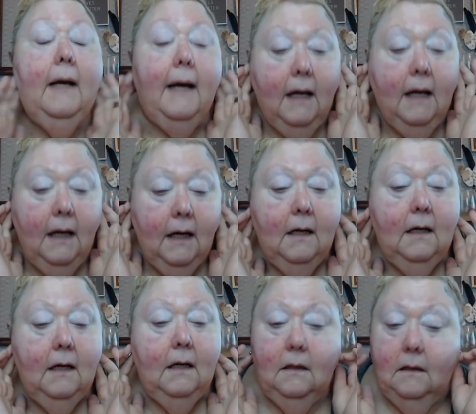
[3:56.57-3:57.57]

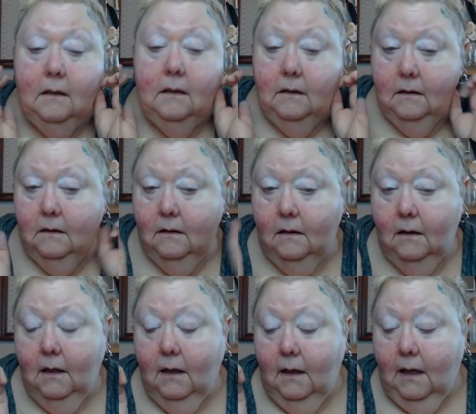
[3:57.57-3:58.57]
And
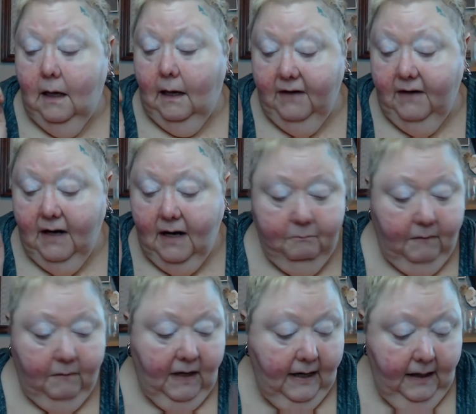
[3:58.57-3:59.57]
I've got
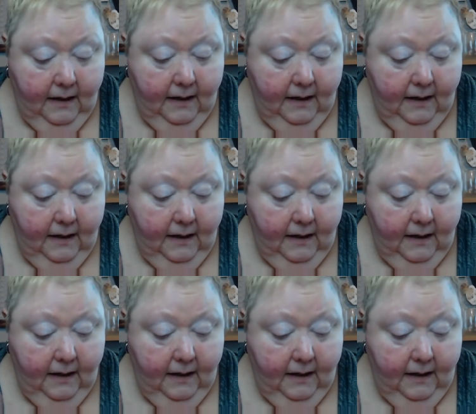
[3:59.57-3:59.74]
my